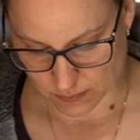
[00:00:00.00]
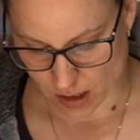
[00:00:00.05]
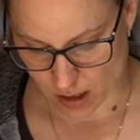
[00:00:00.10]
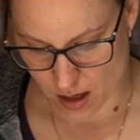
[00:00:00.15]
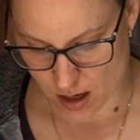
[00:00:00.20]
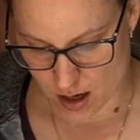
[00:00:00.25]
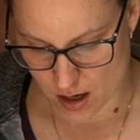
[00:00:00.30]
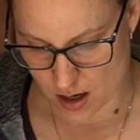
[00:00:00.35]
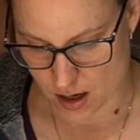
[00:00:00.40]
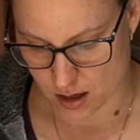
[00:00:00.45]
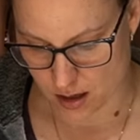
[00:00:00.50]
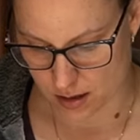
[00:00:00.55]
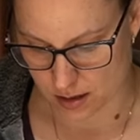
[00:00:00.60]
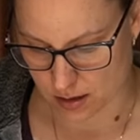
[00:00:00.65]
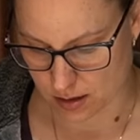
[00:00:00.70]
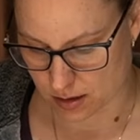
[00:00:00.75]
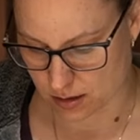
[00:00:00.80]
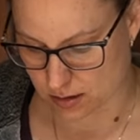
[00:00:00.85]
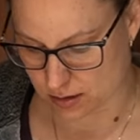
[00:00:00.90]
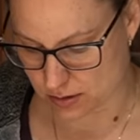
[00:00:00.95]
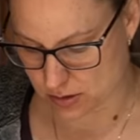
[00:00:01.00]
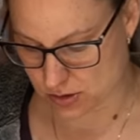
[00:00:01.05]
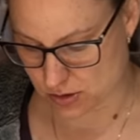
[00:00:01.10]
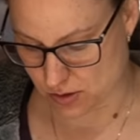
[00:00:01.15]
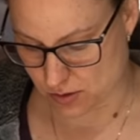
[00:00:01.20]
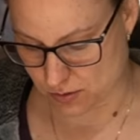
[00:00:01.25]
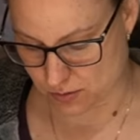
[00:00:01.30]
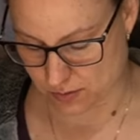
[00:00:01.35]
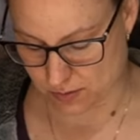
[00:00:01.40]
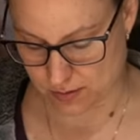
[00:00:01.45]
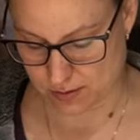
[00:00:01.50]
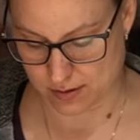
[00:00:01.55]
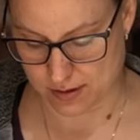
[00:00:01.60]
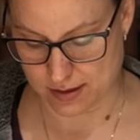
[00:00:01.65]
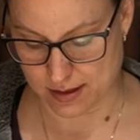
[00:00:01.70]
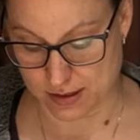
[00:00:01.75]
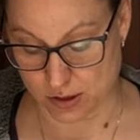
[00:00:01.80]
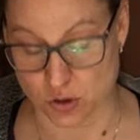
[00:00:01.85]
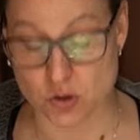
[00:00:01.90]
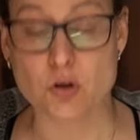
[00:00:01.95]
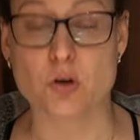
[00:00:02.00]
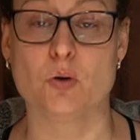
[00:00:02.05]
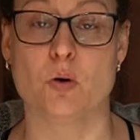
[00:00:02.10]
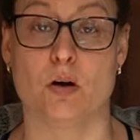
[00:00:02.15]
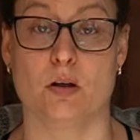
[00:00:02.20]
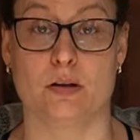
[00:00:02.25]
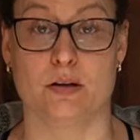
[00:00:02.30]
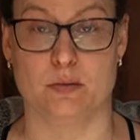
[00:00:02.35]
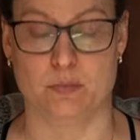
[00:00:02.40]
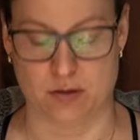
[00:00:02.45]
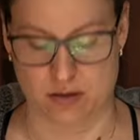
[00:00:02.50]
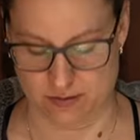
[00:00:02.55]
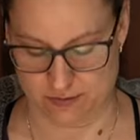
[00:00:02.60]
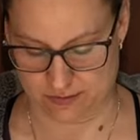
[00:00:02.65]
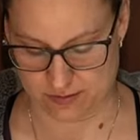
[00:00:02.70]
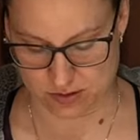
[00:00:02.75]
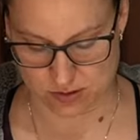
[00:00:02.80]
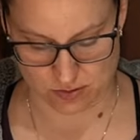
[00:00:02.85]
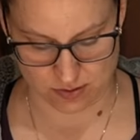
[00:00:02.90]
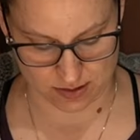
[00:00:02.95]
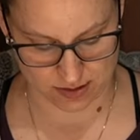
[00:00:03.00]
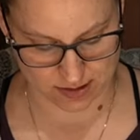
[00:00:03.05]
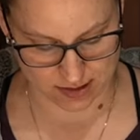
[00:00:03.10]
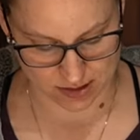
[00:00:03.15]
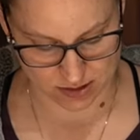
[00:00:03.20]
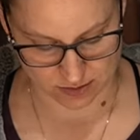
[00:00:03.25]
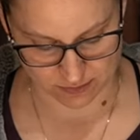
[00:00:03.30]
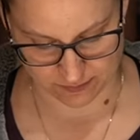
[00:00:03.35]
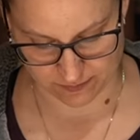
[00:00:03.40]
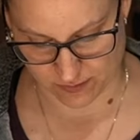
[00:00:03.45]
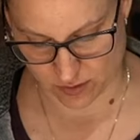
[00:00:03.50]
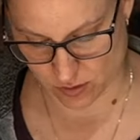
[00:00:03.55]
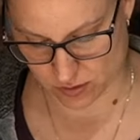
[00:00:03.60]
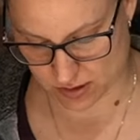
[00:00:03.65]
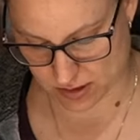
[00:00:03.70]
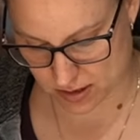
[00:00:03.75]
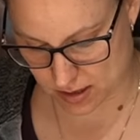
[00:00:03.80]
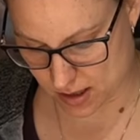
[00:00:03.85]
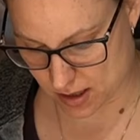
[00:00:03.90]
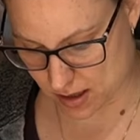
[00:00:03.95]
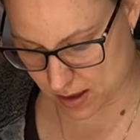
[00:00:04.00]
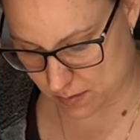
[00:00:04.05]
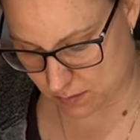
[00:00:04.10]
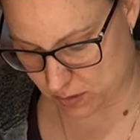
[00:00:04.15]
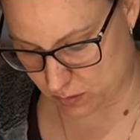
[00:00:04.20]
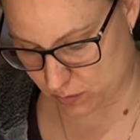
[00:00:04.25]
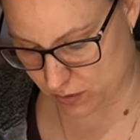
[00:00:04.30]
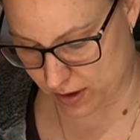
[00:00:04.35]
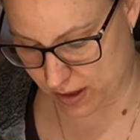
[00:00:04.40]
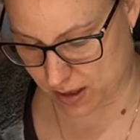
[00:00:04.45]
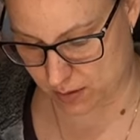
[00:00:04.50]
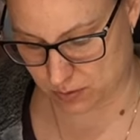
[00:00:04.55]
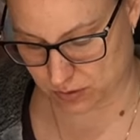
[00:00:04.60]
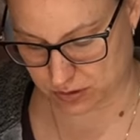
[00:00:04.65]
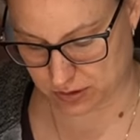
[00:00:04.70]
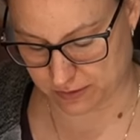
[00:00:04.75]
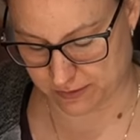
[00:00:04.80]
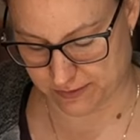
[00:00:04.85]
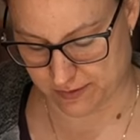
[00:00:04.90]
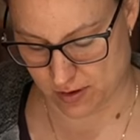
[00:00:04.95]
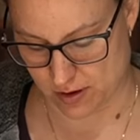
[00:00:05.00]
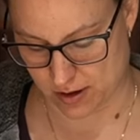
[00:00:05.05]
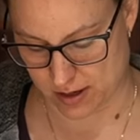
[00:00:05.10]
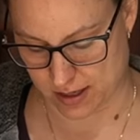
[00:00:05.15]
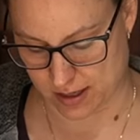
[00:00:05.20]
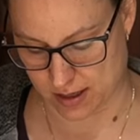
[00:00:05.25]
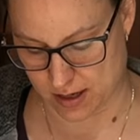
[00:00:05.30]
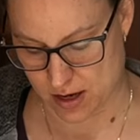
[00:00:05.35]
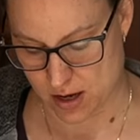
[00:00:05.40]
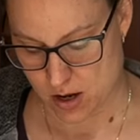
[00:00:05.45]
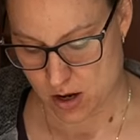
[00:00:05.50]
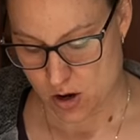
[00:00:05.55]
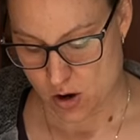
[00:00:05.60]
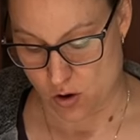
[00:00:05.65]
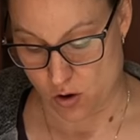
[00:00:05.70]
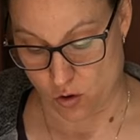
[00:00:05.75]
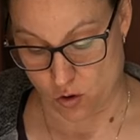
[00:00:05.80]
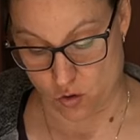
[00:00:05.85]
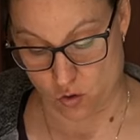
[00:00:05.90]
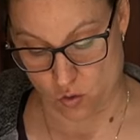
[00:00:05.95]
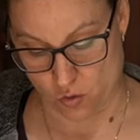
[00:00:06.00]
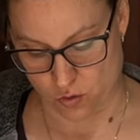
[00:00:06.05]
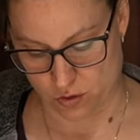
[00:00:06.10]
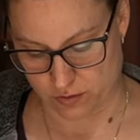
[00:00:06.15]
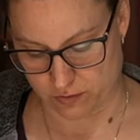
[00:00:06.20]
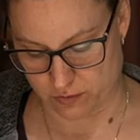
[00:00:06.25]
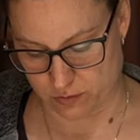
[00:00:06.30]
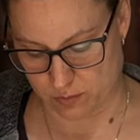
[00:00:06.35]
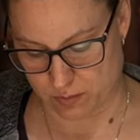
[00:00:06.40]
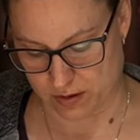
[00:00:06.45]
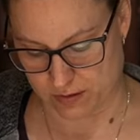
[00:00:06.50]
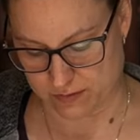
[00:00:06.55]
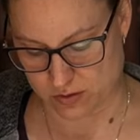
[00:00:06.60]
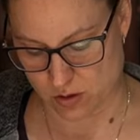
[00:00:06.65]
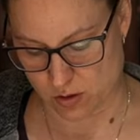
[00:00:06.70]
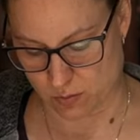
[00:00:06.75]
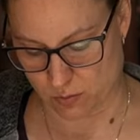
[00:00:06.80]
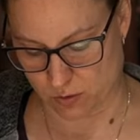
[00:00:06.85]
And good quality beef. So this is the first time we were able to find a quarter of a beef. So I'm